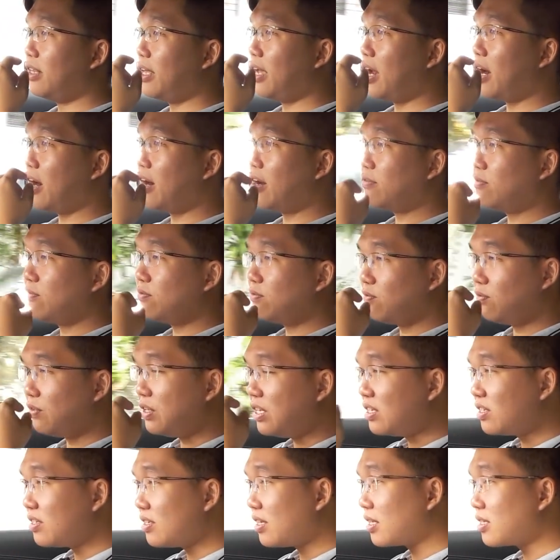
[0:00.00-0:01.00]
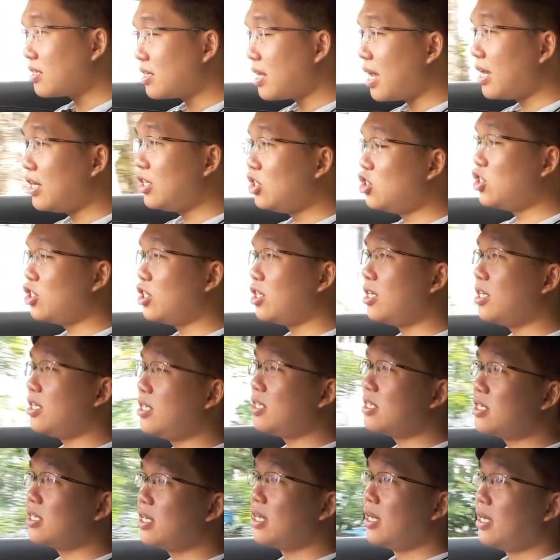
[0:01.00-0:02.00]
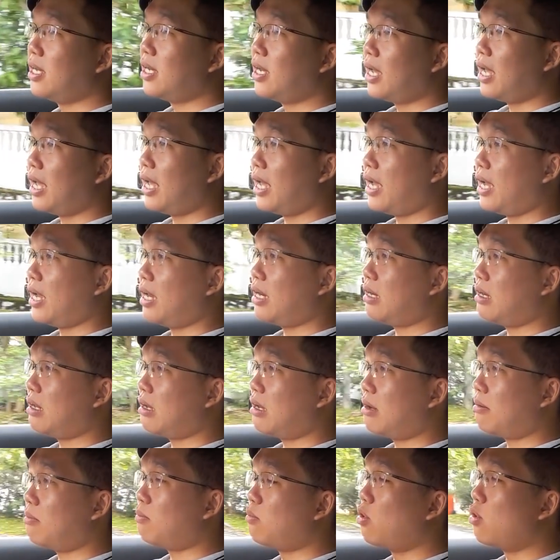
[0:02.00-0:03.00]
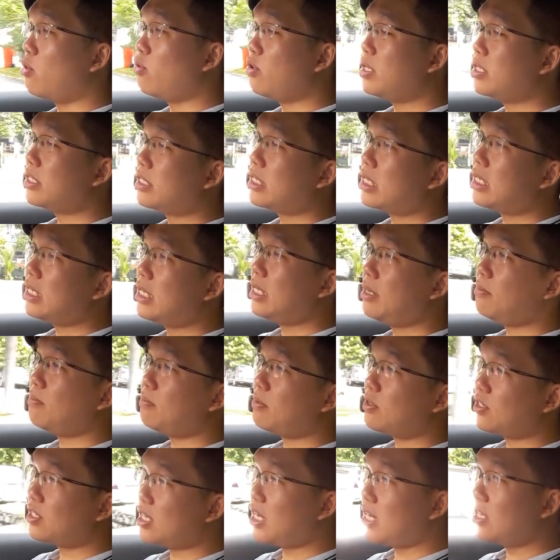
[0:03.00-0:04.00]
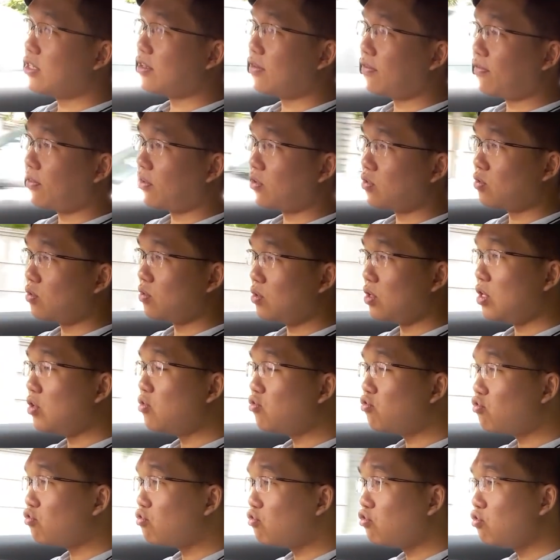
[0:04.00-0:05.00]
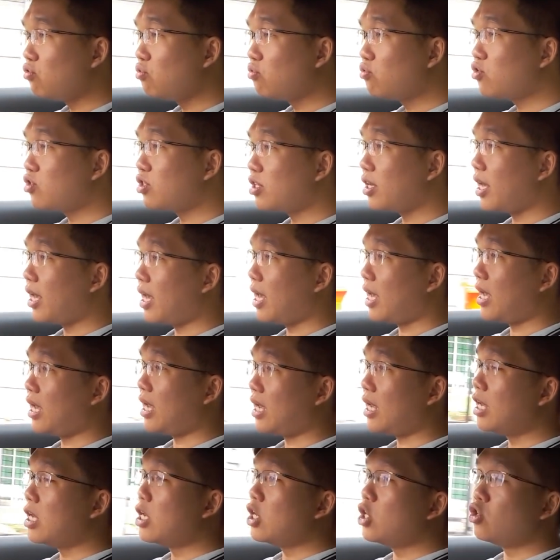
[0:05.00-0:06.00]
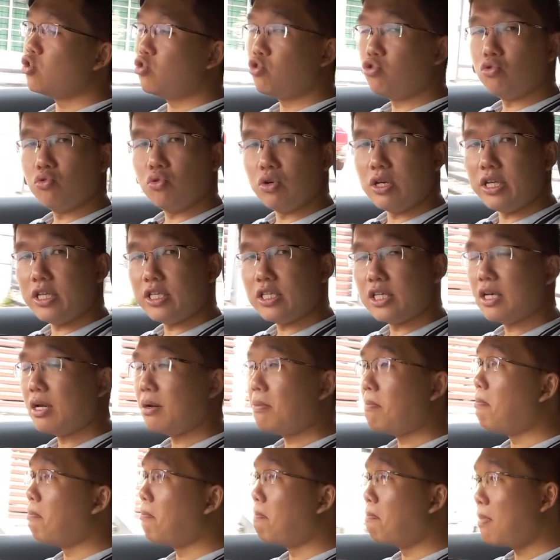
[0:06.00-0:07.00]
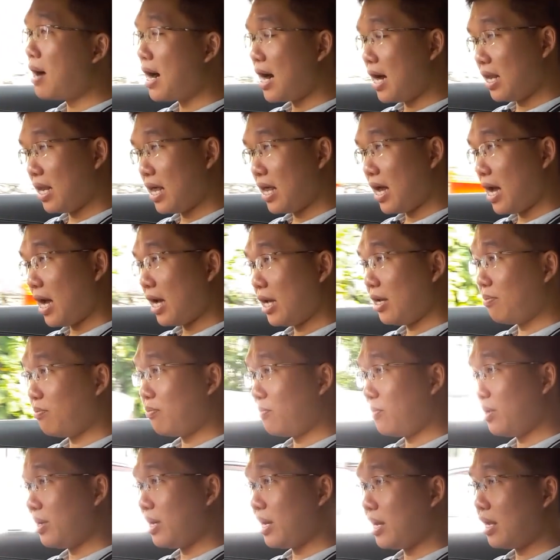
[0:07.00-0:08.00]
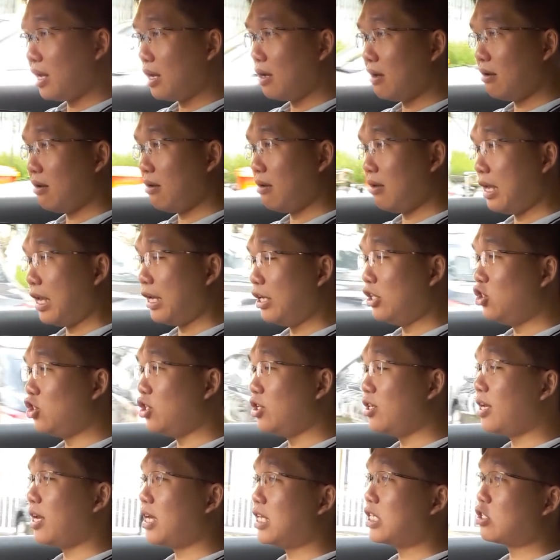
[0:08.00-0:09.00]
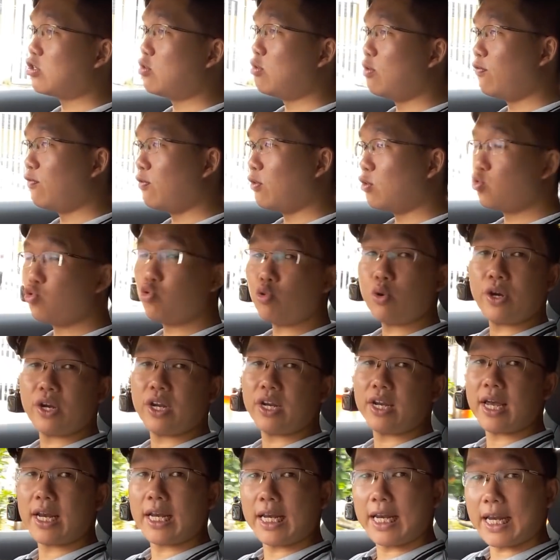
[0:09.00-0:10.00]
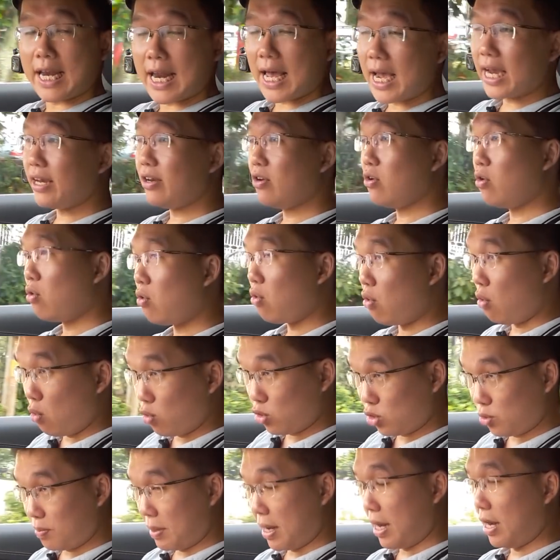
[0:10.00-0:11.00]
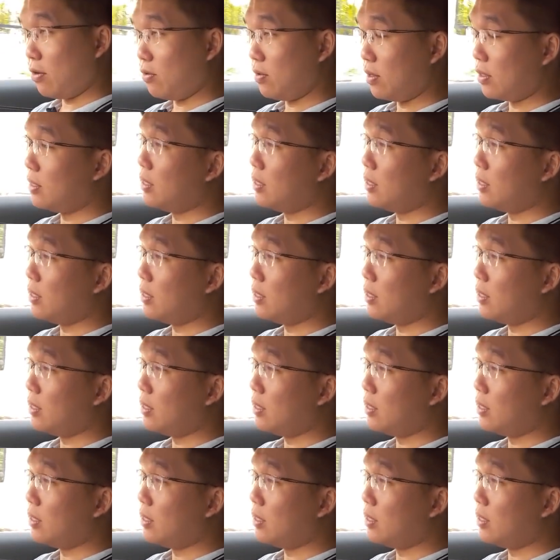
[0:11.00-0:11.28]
are V6 engines, and more recently, Mercedes has also introduced a 2-liter mild hybrid engine that is good for 299 horsepower.